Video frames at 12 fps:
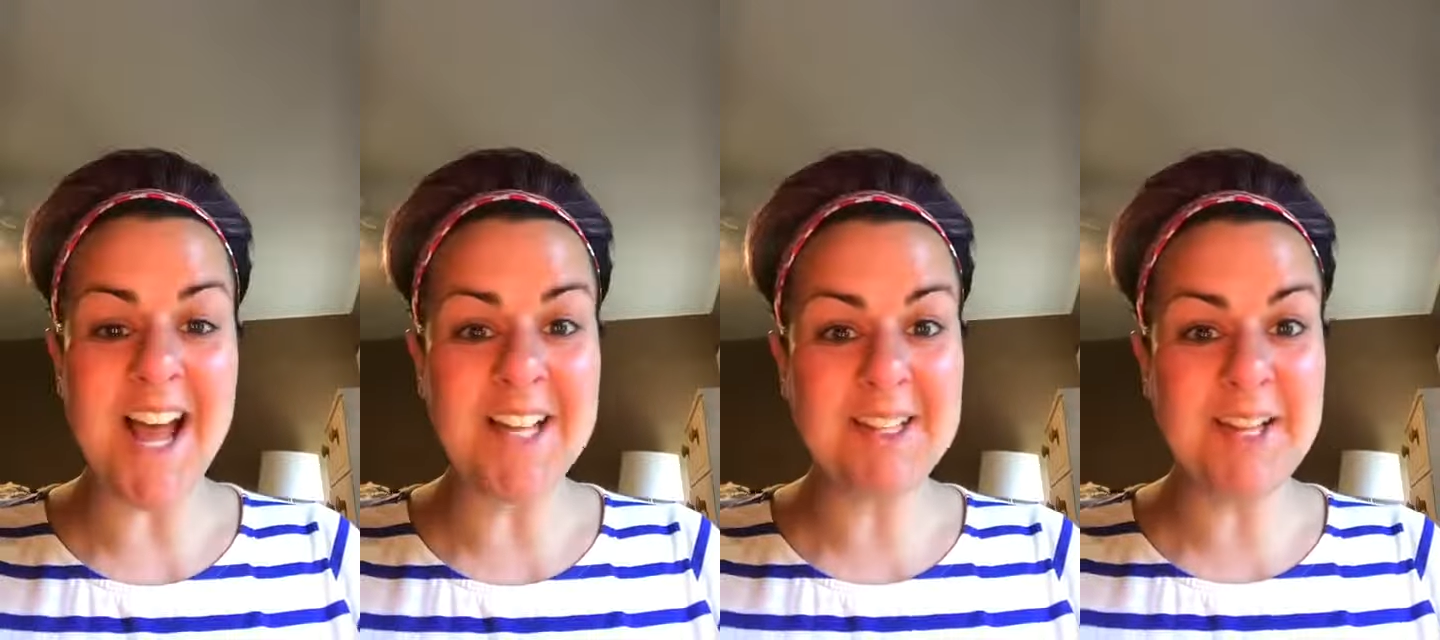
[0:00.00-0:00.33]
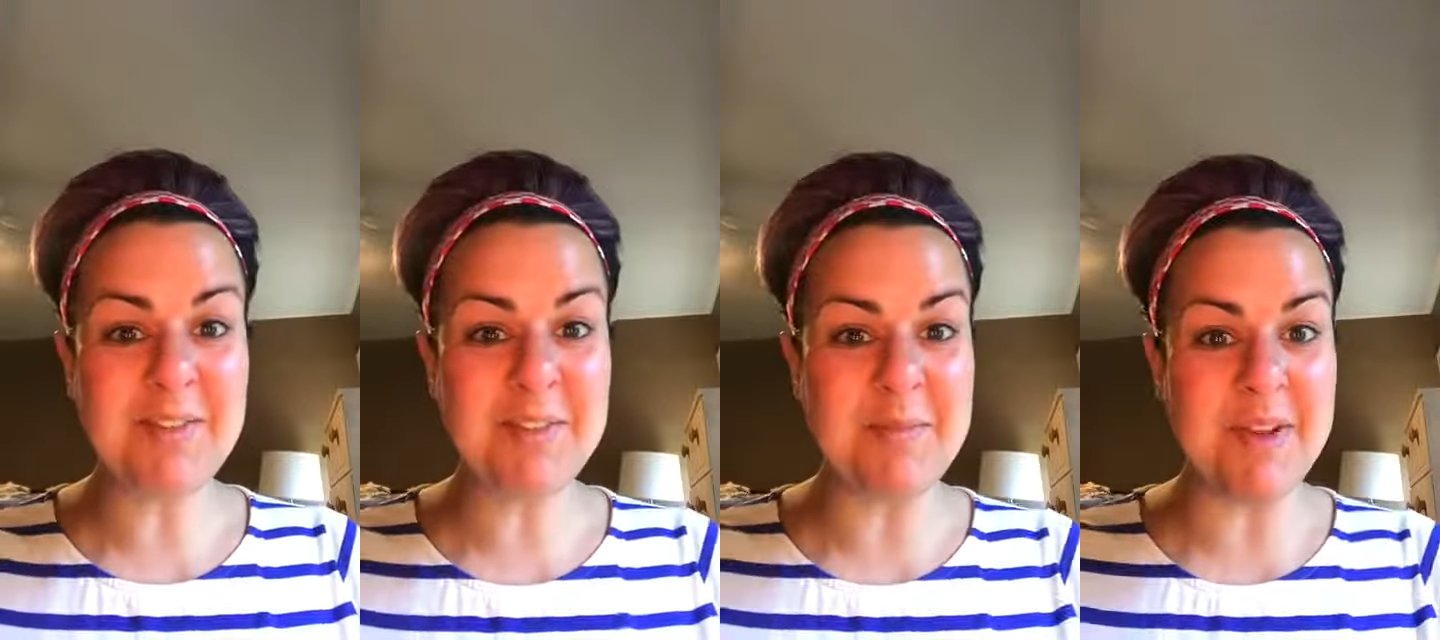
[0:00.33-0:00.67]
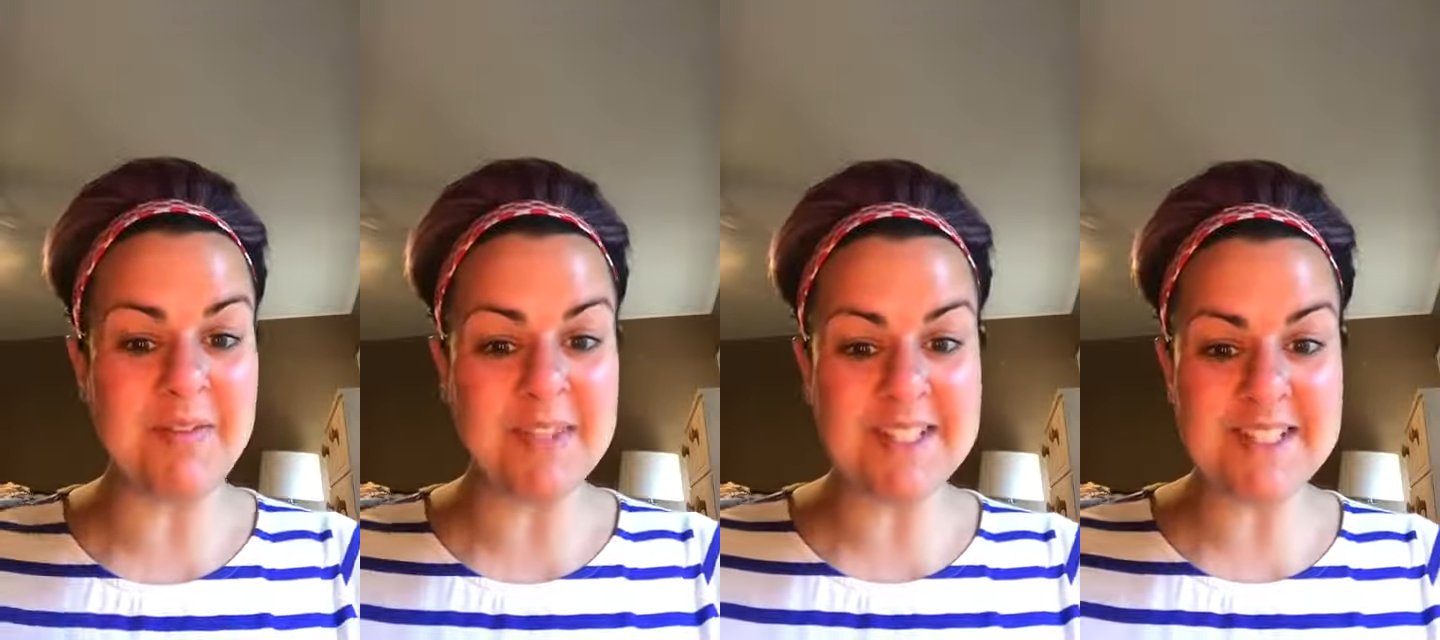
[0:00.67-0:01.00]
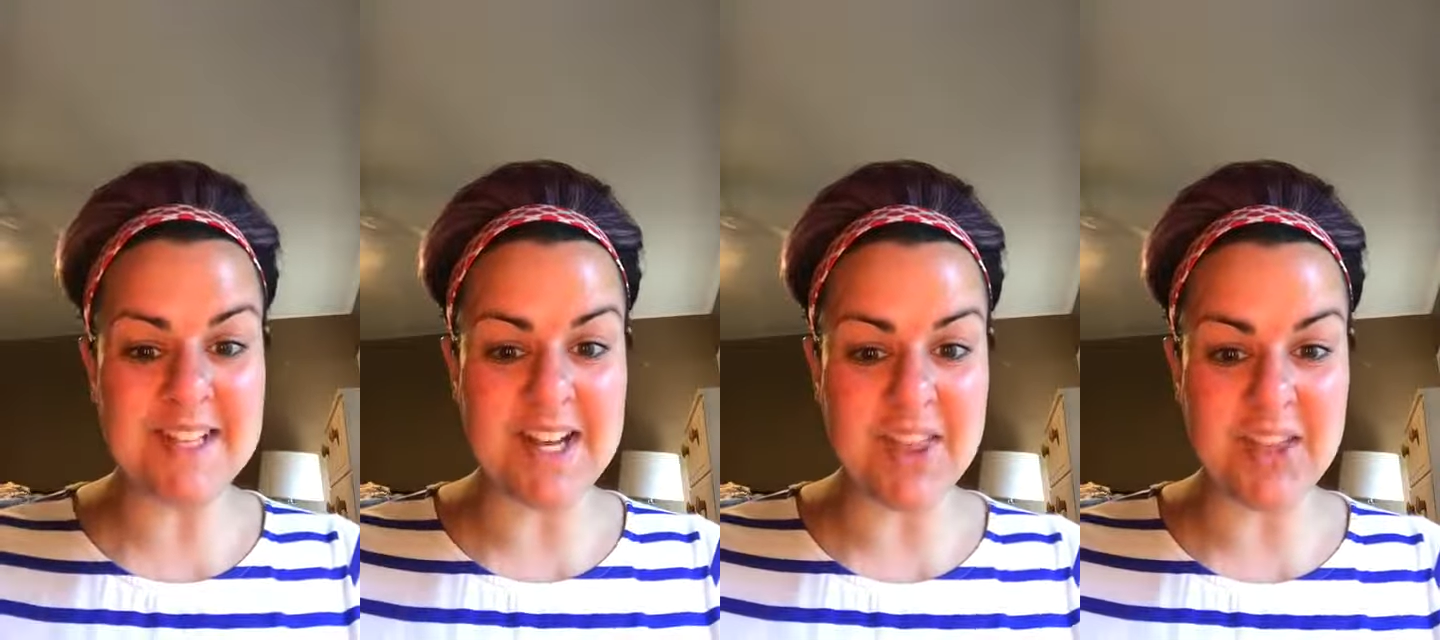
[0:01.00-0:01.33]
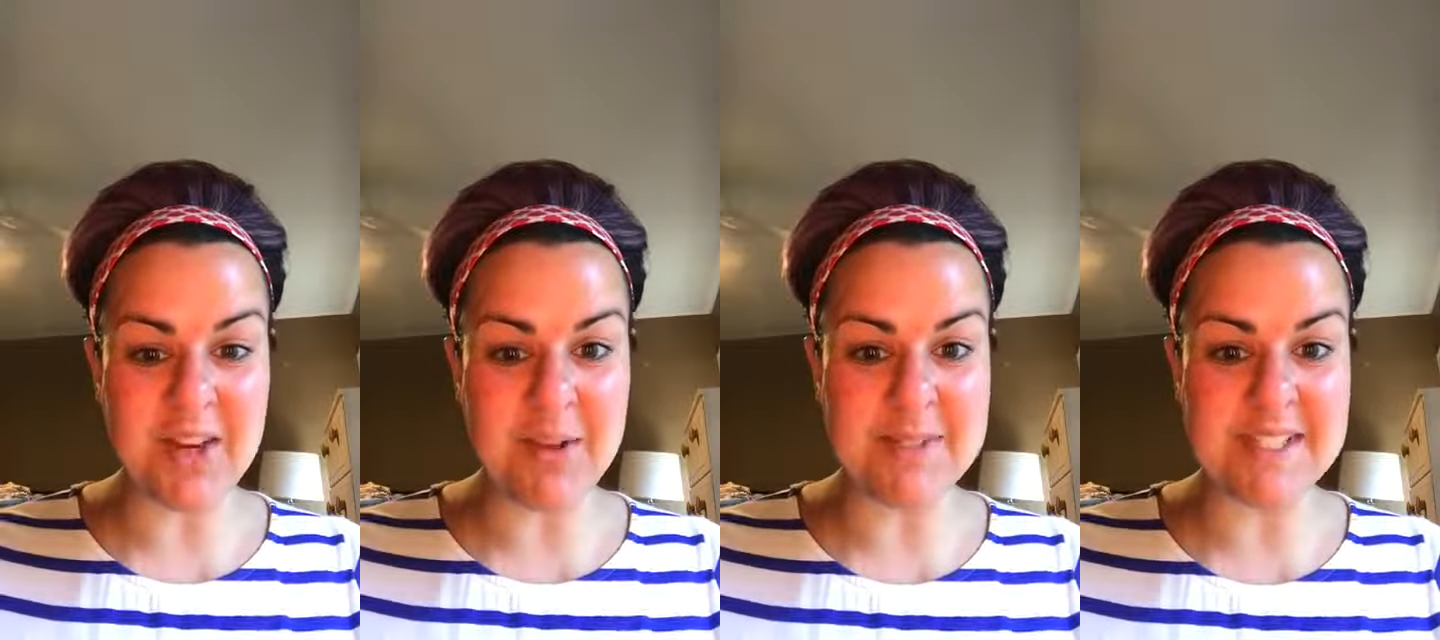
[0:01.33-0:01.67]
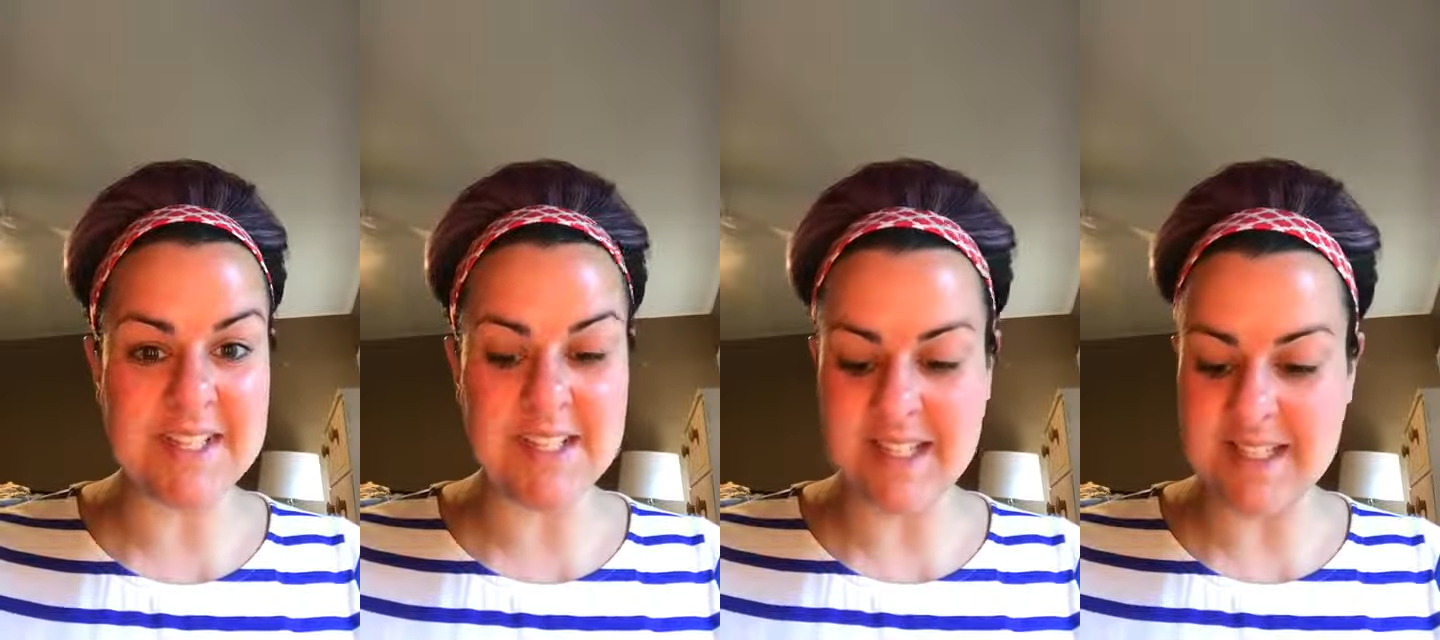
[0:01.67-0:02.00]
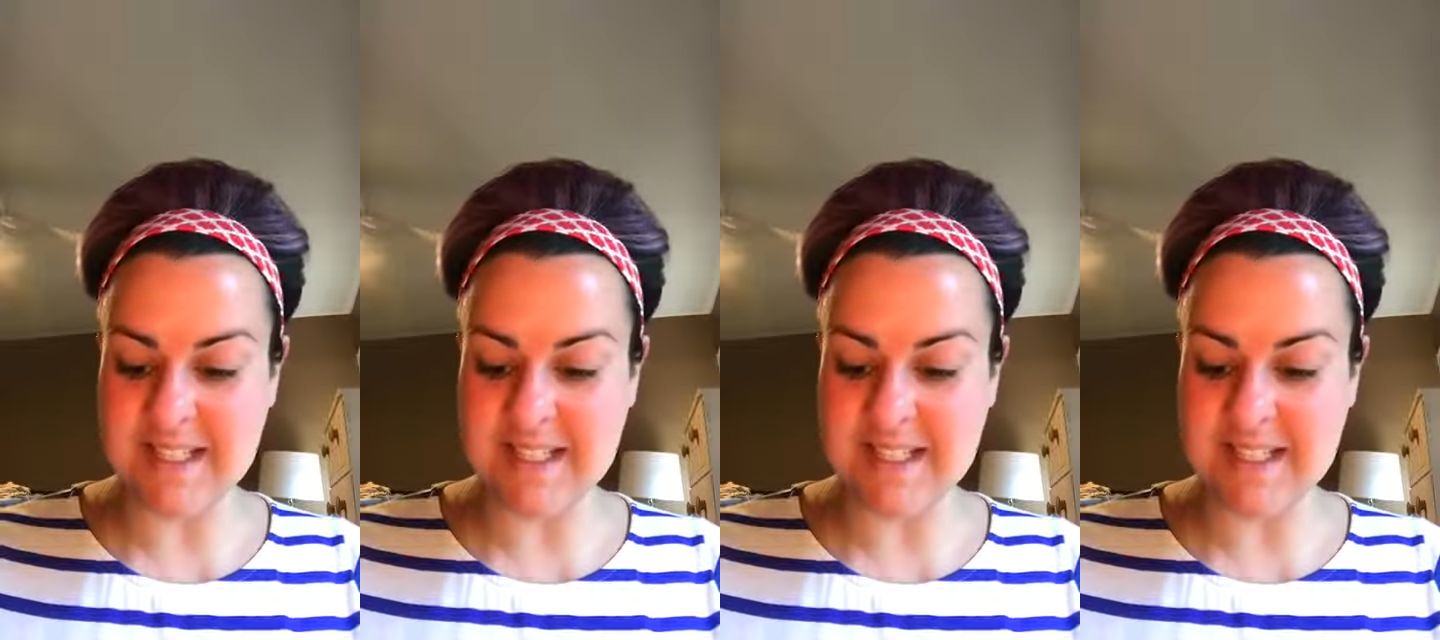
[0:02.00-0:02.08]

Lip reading: left Memphis and I thought I was going to get